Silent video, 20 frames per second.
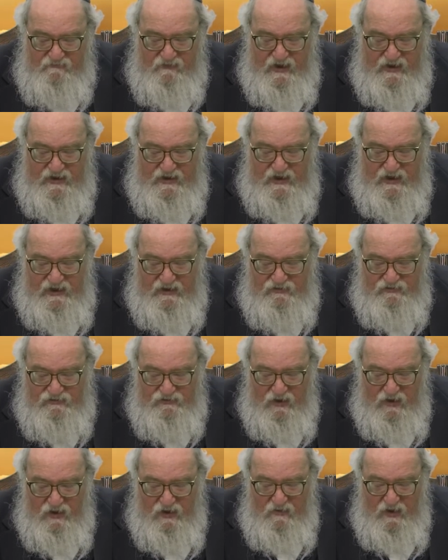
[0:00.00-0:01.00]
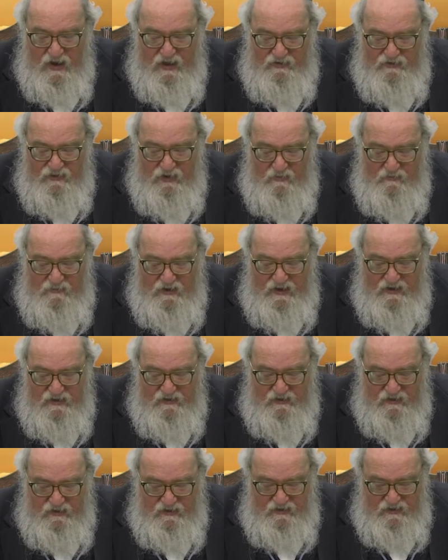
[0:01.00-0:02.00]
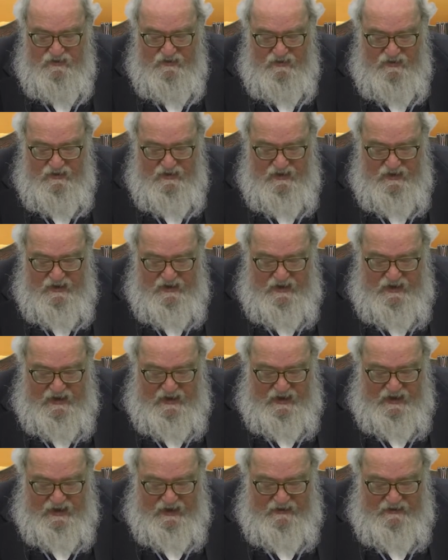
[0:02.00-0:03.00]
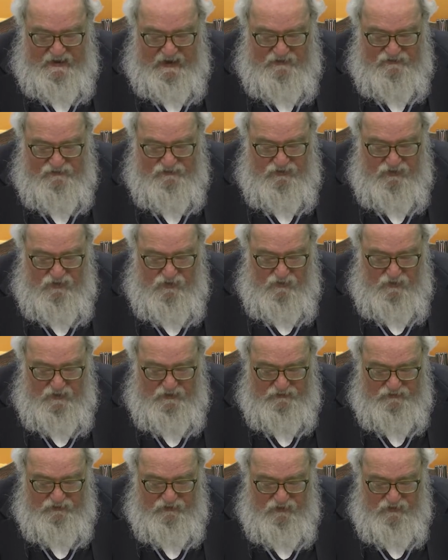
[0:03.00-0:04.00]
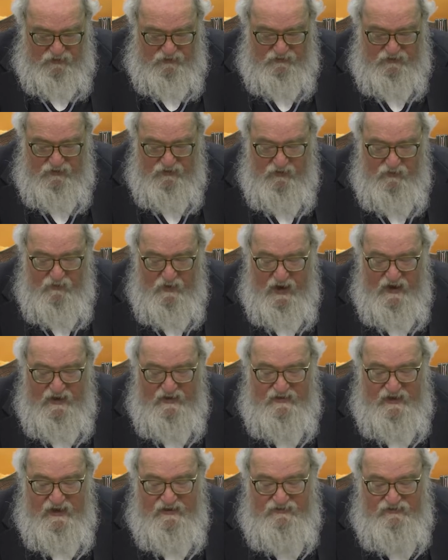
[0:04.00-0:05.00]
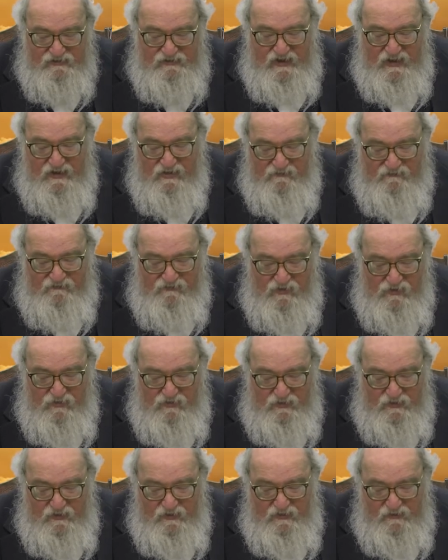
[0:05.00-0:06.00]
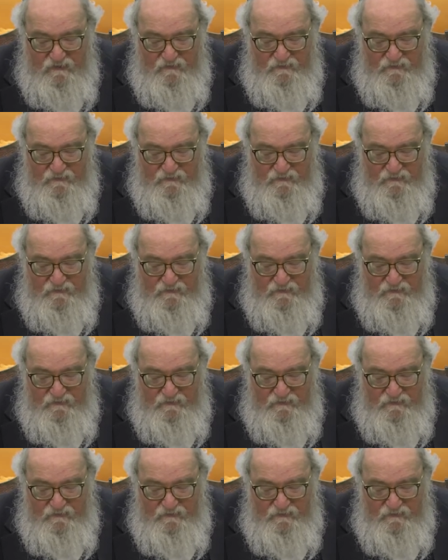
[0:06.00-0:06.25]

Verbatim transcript: Vayigzar al yamin and a Jew will turn to the right and steal food?